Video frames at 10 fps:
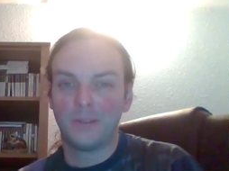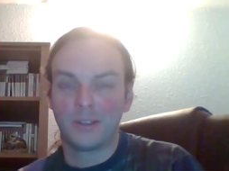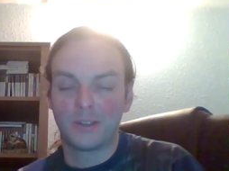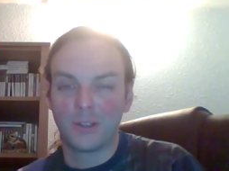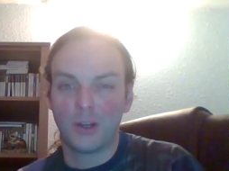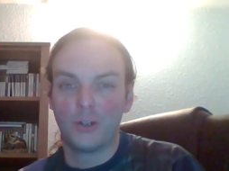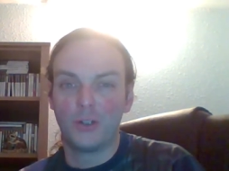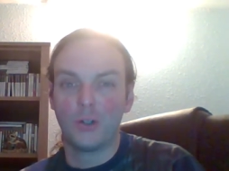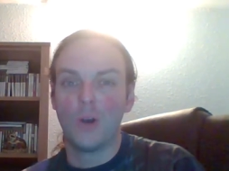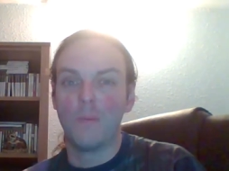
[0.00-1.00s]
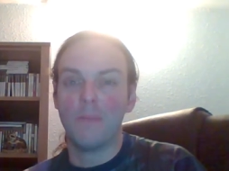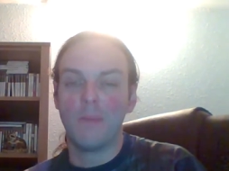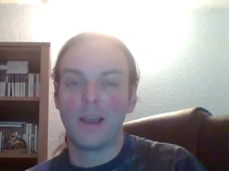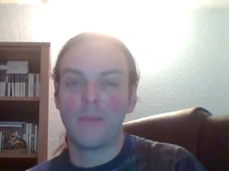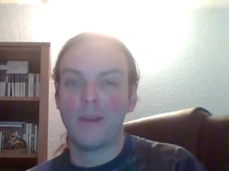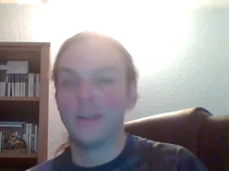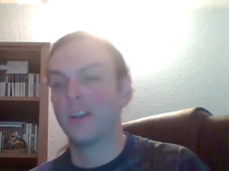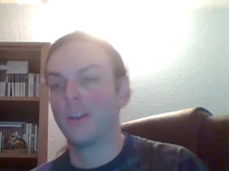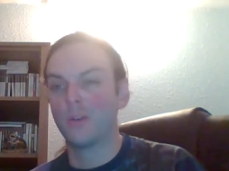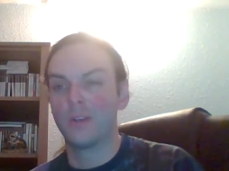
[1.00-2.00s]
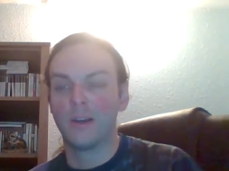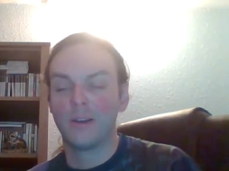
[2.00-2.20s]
this is not a job, in my opinion, or that